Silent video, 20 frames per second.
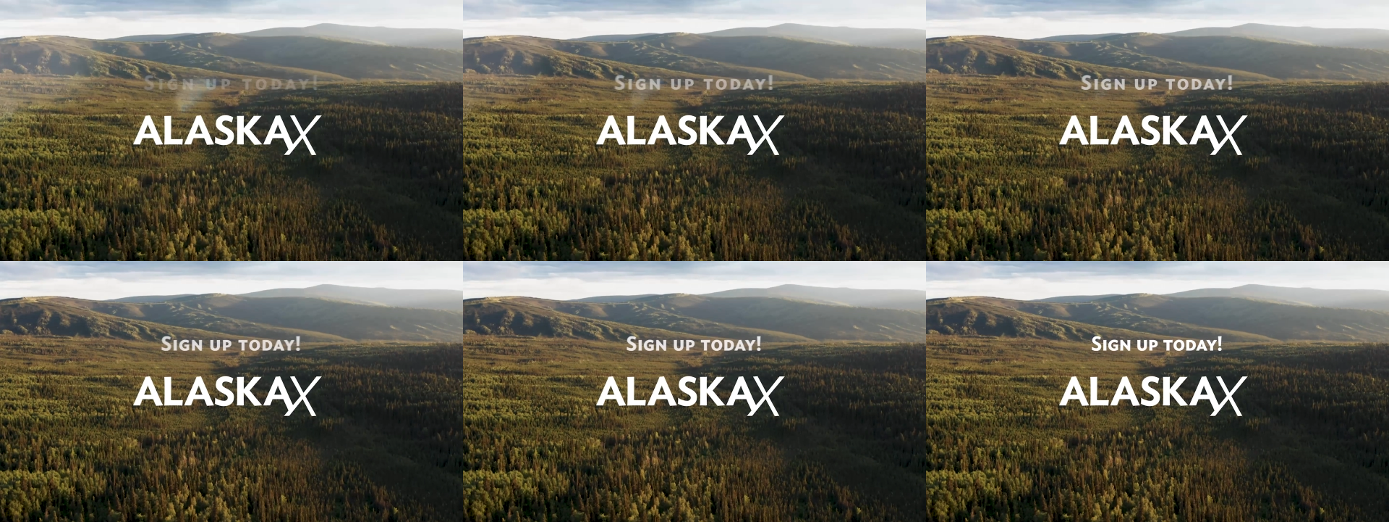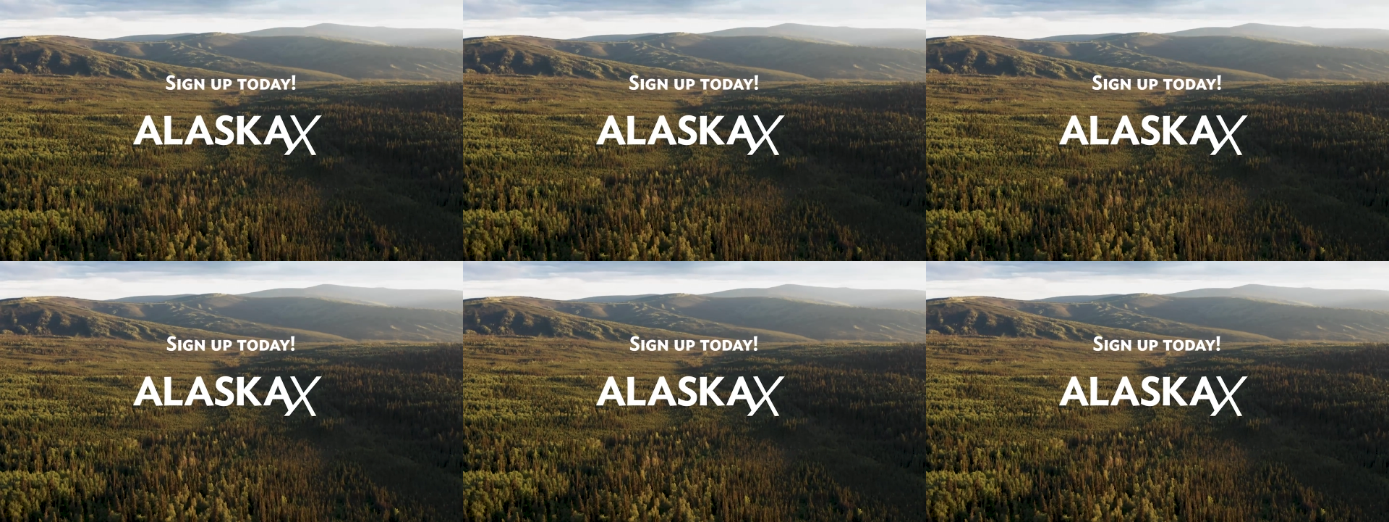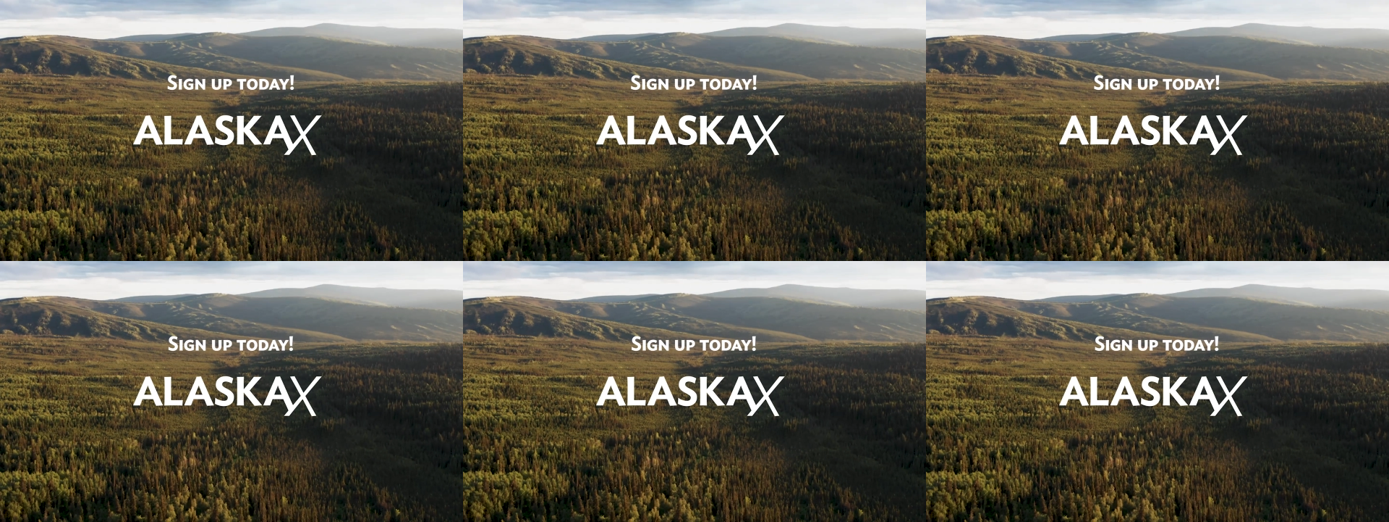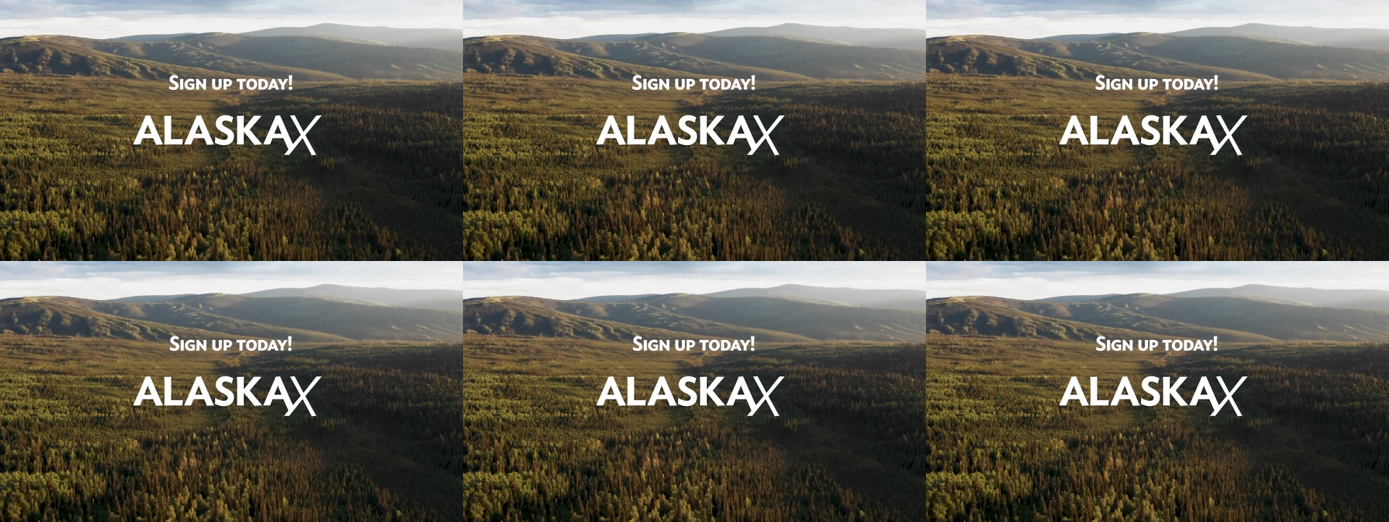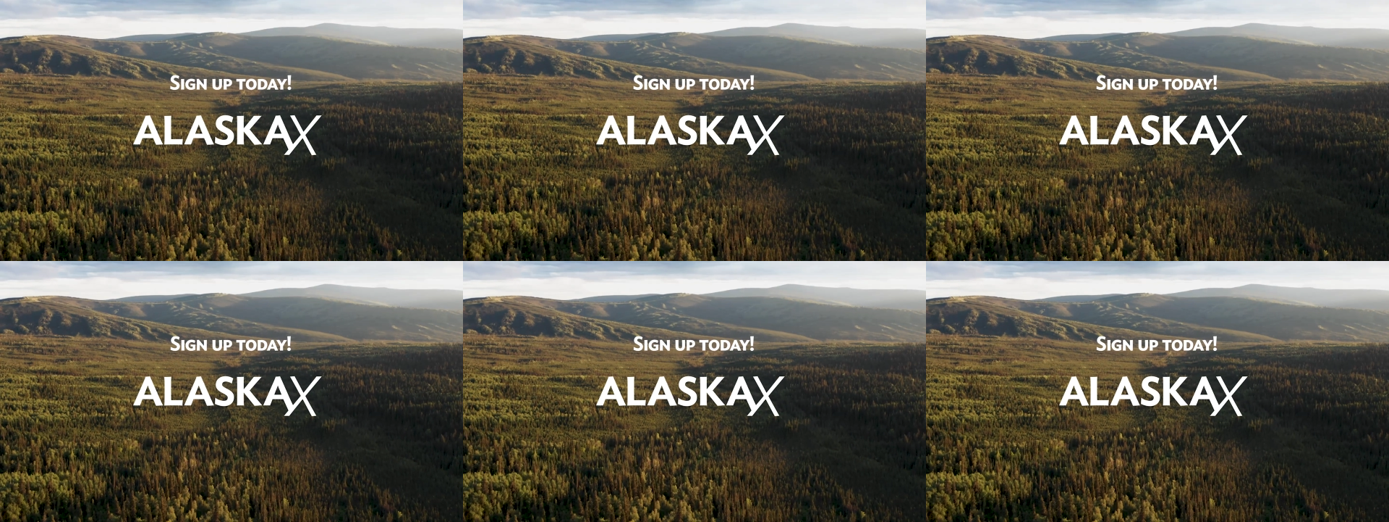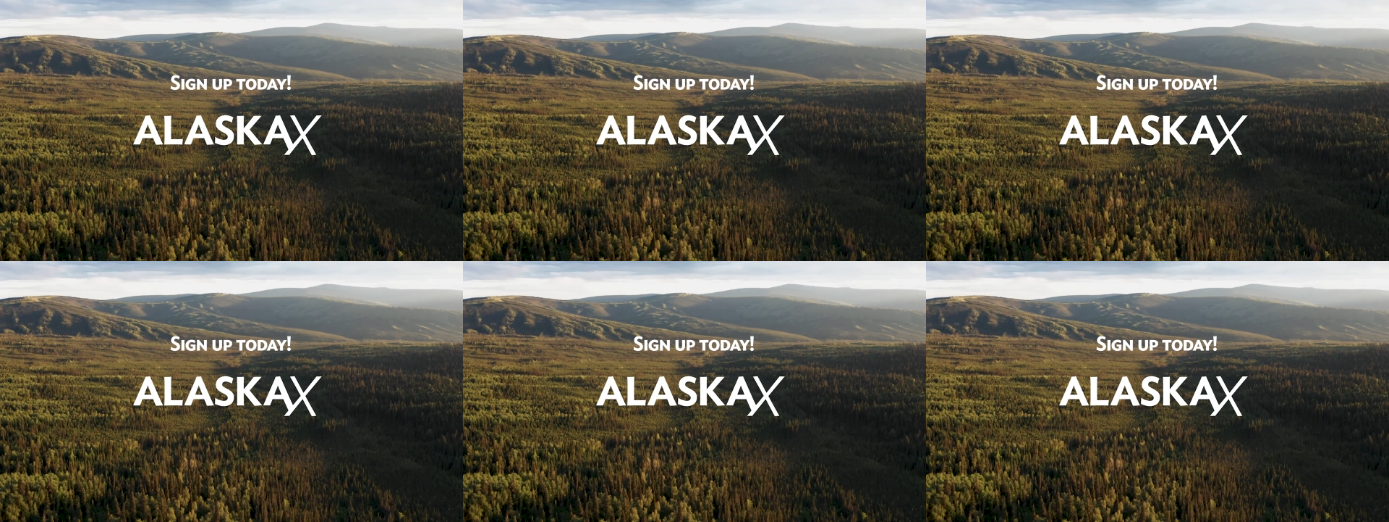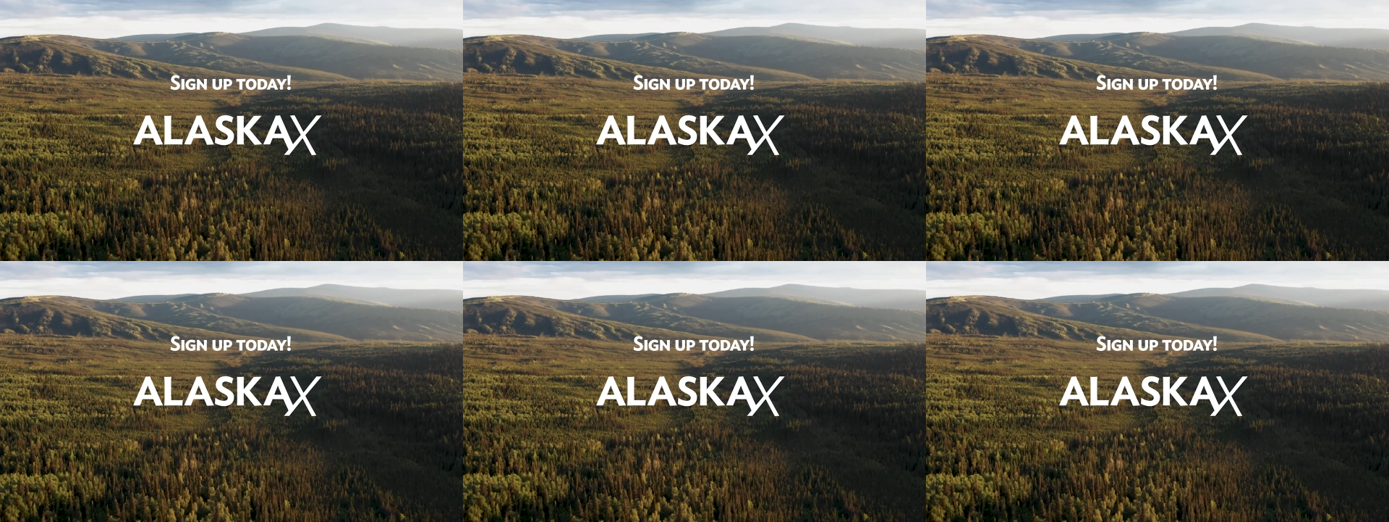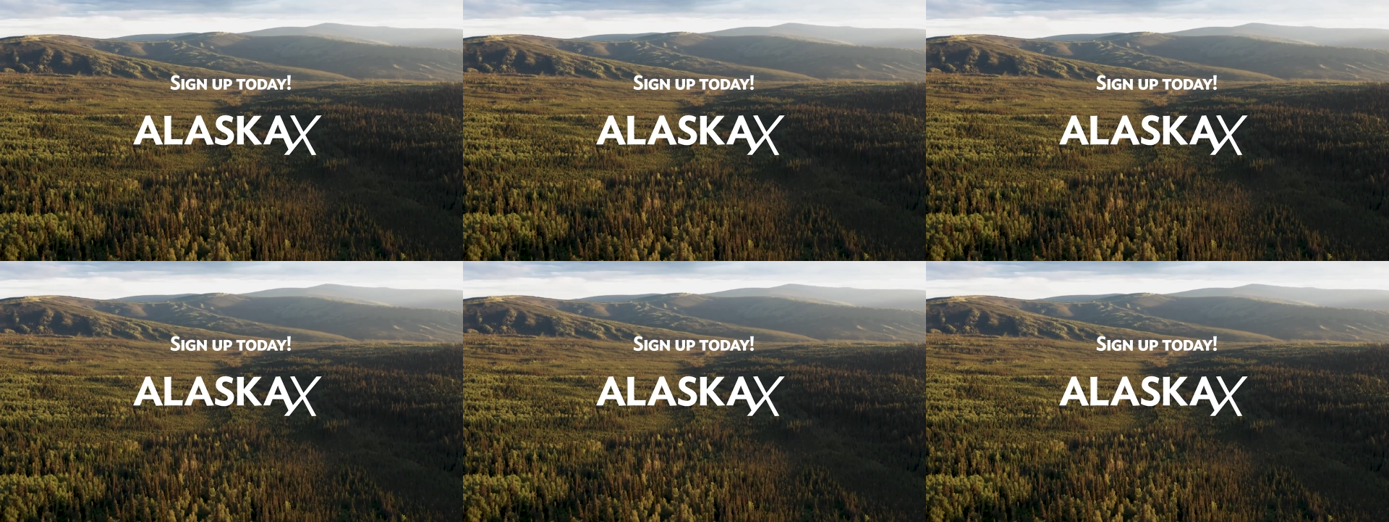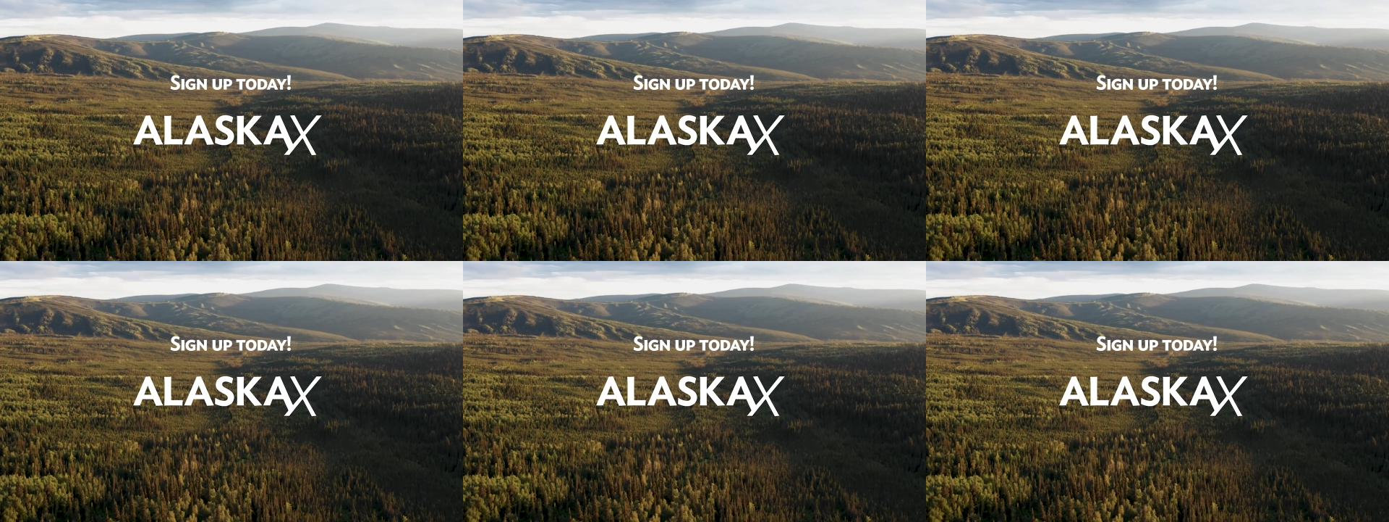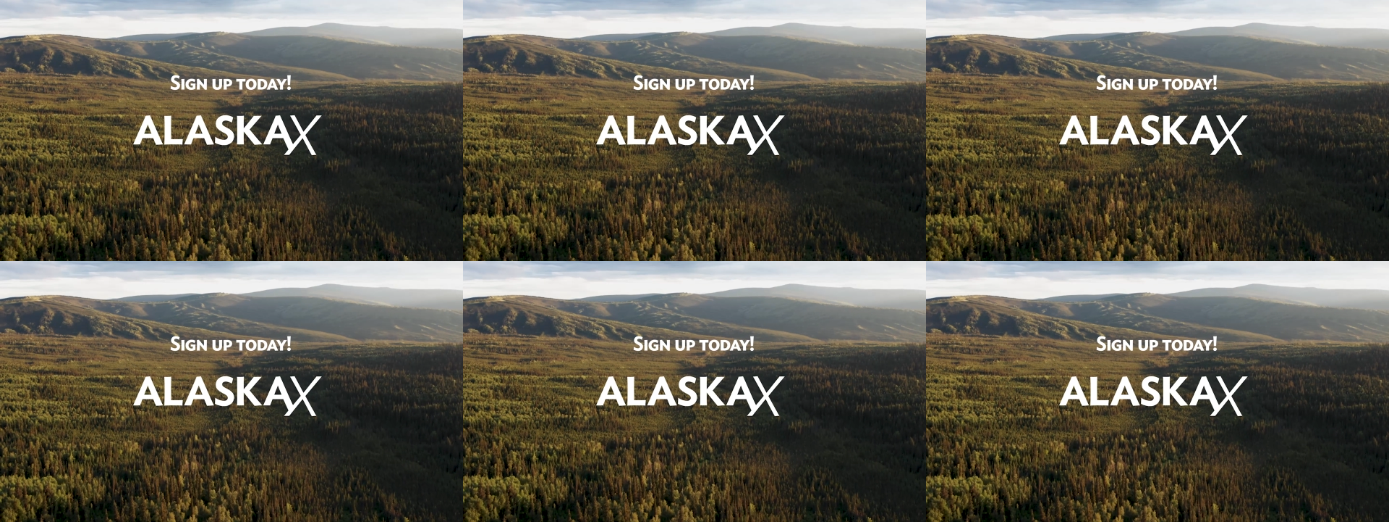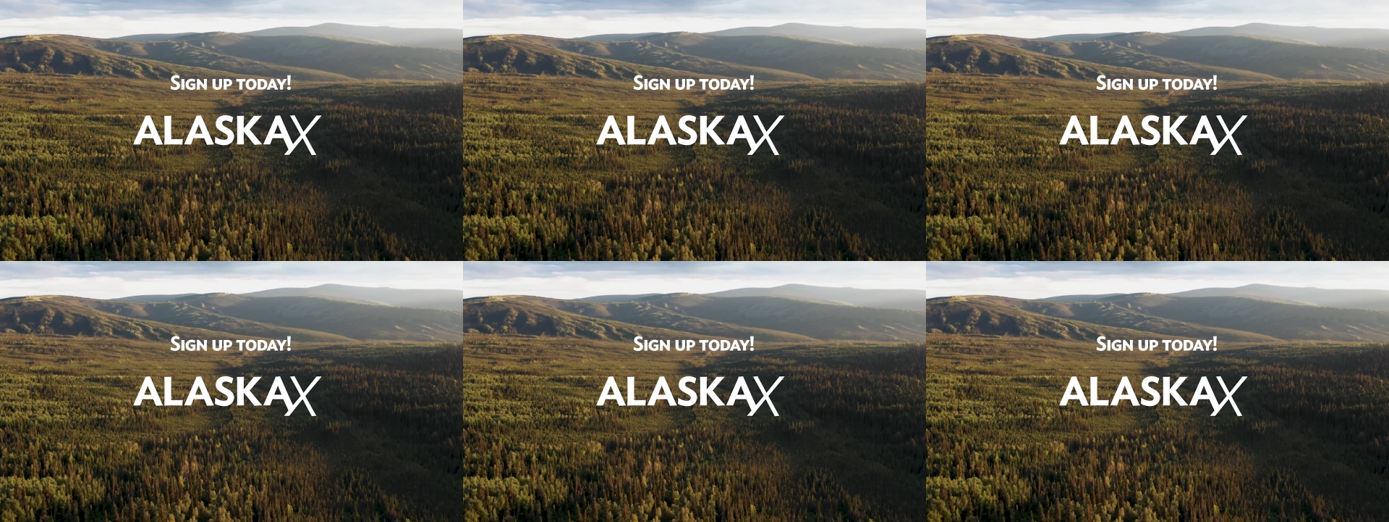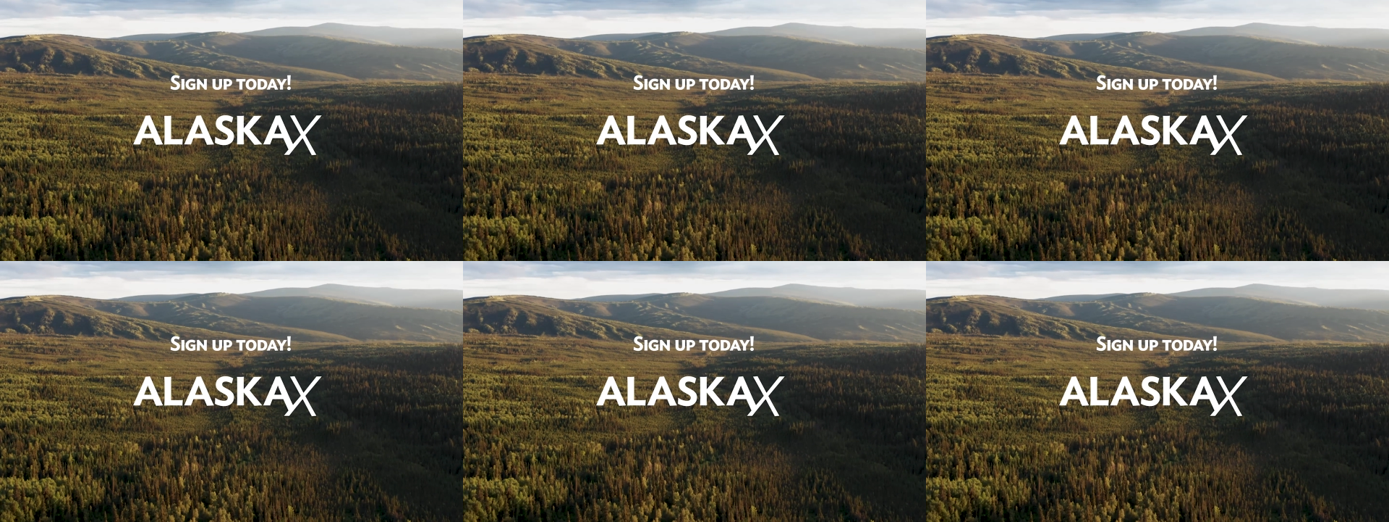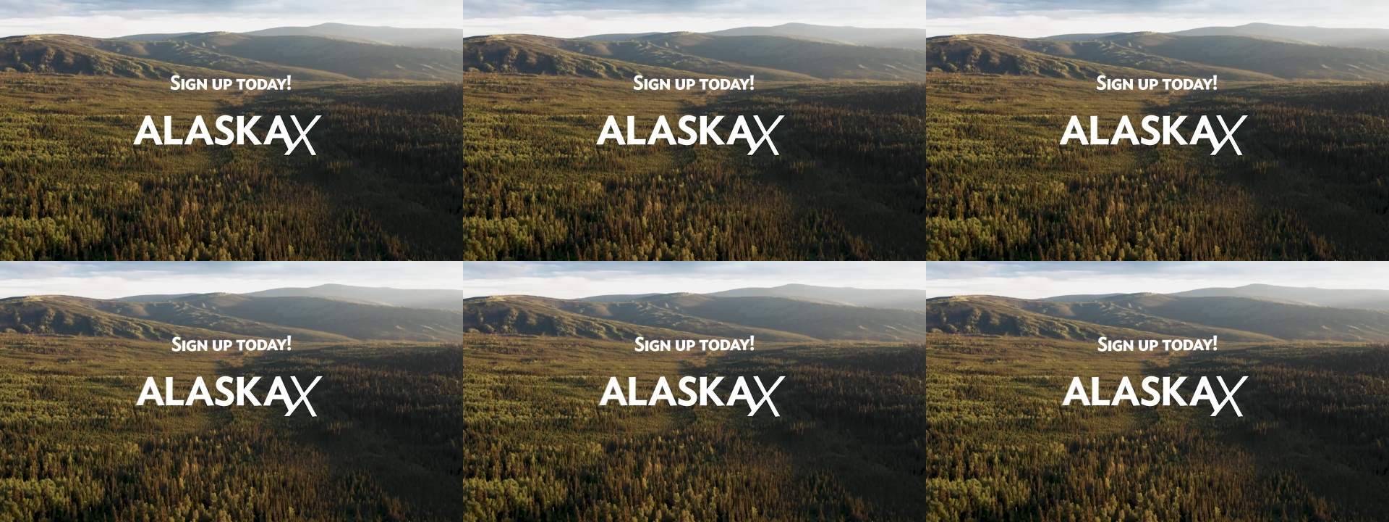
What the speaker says: (no speaker visible)